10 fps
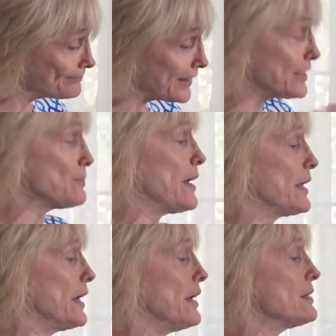That's my
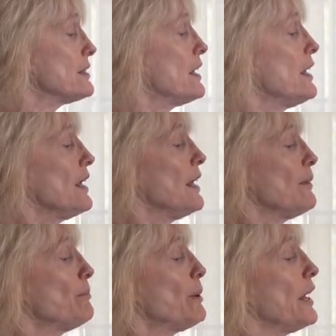guess.
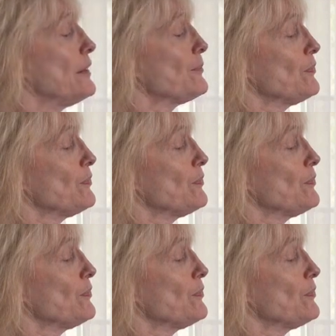But